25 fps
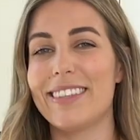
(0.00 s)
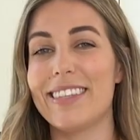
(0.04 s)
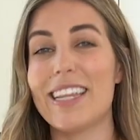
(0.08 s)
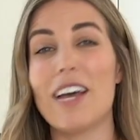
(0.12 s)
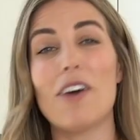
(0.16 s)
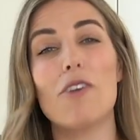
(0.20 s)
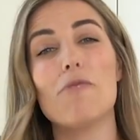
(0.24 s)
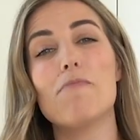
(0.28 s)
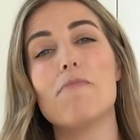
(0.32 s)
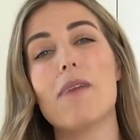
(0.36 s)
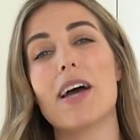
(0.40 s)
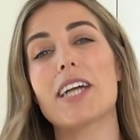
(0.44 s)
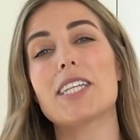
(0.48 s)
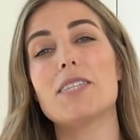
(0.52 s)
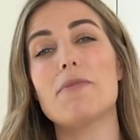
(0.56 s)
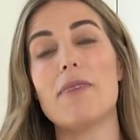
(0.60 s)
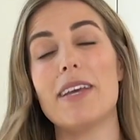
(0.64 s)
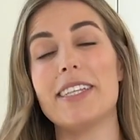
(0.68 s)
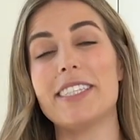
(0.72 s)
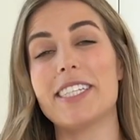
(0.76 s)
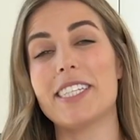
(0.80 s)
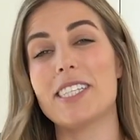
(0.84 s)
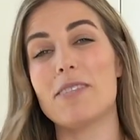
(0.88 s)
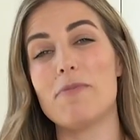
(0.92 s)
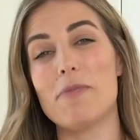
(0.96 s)
Now in Back to
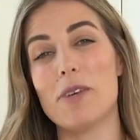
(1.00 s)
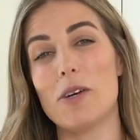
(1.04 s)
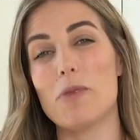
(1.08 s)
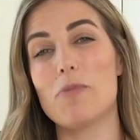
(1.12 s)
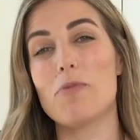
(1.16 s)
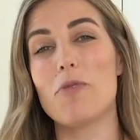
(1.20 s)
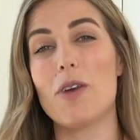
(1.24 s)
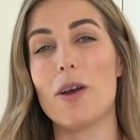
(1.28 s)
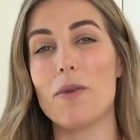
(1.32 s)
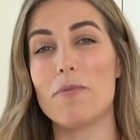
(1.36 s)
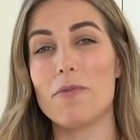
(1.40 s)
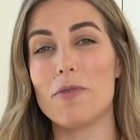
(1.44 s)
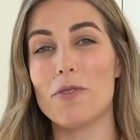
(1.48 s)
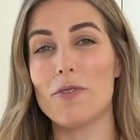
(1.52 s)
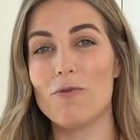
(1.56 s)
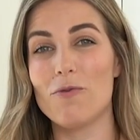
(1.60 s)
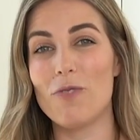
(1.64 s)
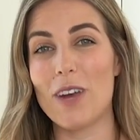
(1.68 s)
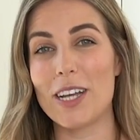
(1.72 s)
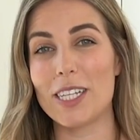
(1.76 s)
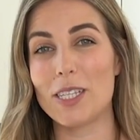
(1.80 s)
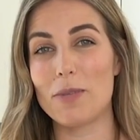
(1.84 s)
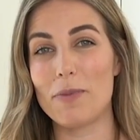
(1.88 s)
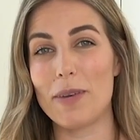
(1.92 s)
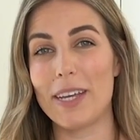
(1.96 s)
Basics meal
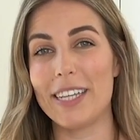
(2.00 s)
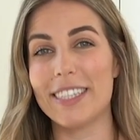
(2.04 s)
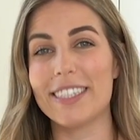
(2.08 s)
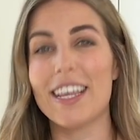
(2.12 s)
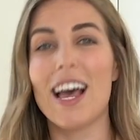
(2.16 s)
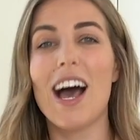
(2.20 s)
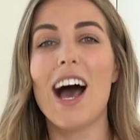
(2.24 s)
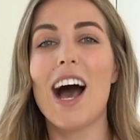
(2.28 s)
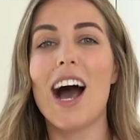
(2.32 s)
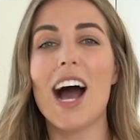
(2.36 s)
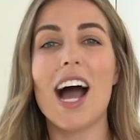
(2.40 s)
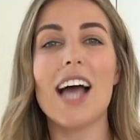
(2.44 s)
prep recipes,